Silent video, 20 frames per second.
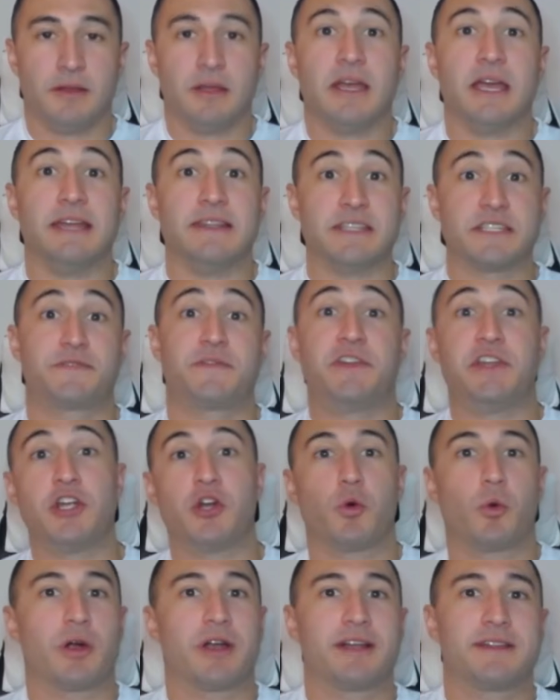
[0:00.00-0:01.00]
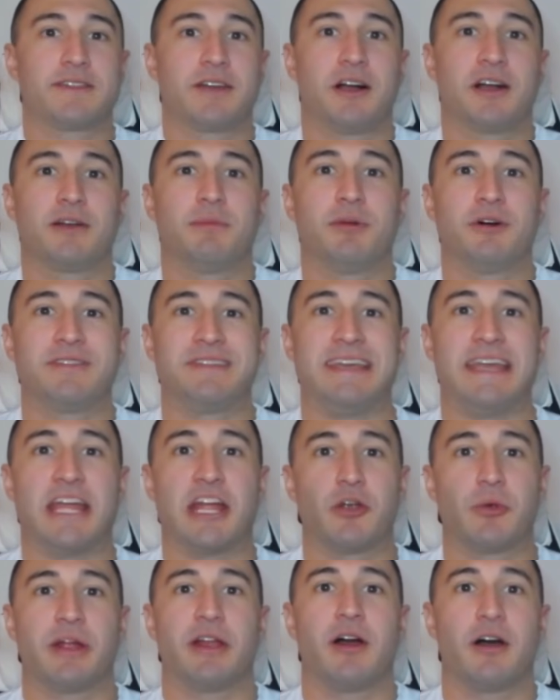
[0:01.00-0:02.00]
In this video, we're going to talk about the
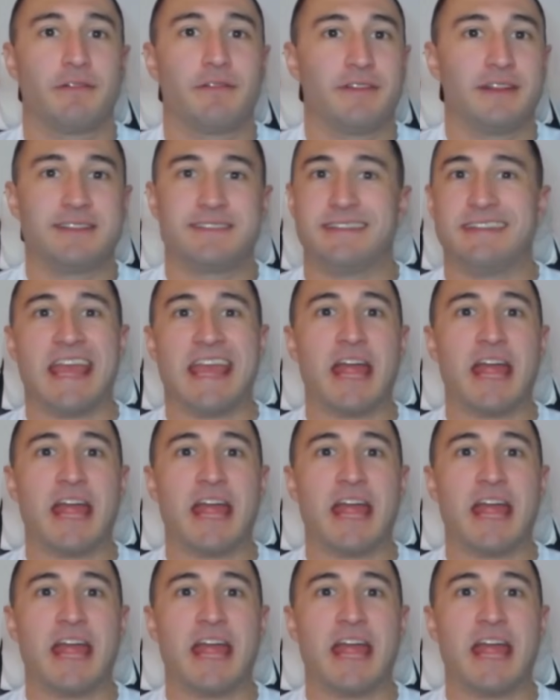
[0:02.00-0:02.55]
air raid offense and